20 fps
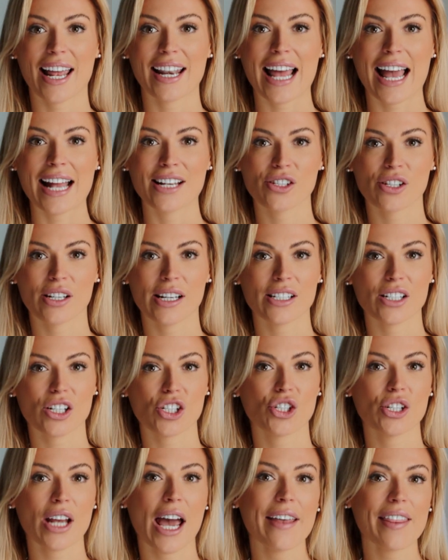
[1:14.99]
and engineers
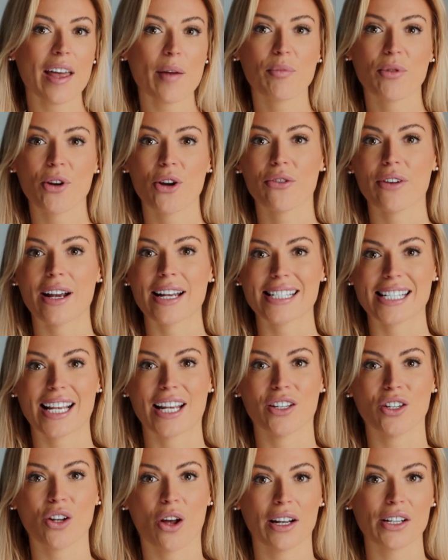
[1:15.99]
share their progress
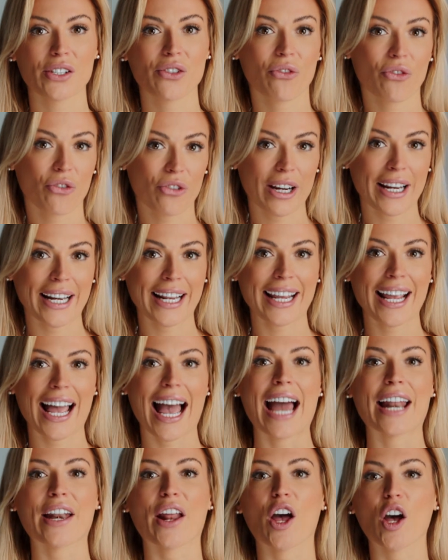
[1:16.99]
and knowledge freely
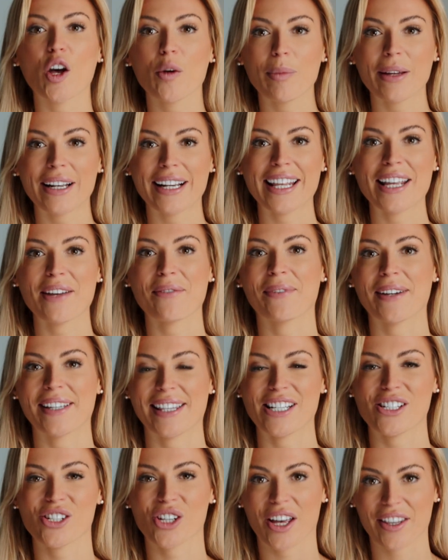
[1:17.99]
and openly
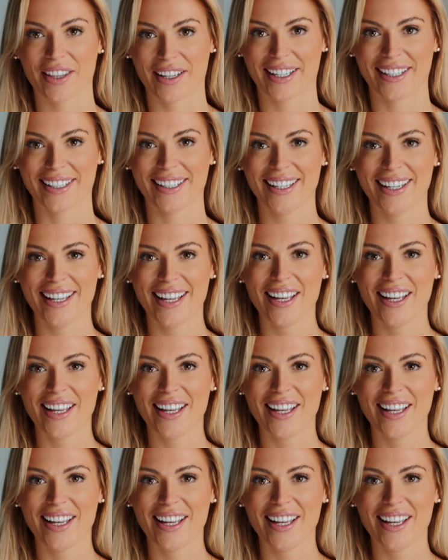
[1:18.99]
with each other.